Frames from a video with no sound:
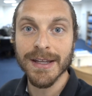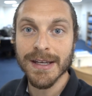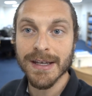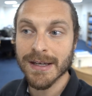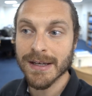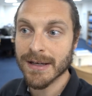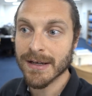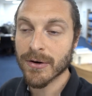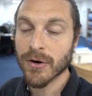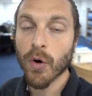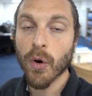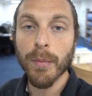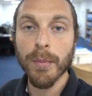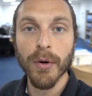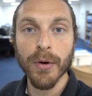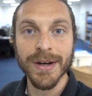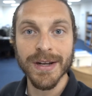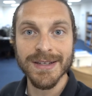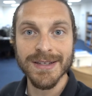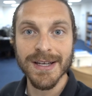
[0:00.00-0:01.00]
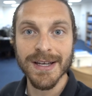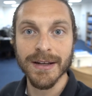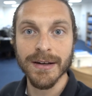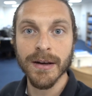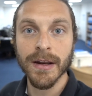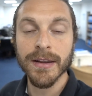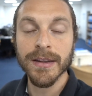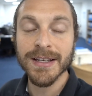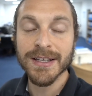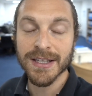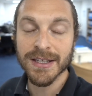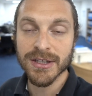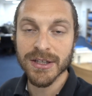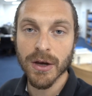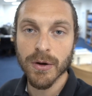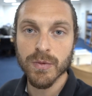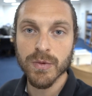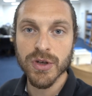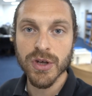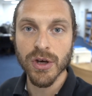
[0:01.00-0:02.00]
the call point is in, this is
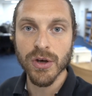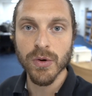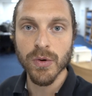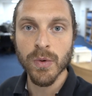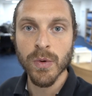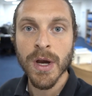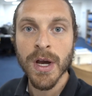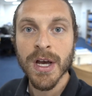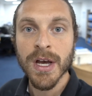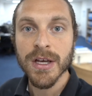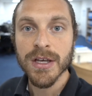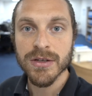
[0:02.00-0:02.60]
zone 2,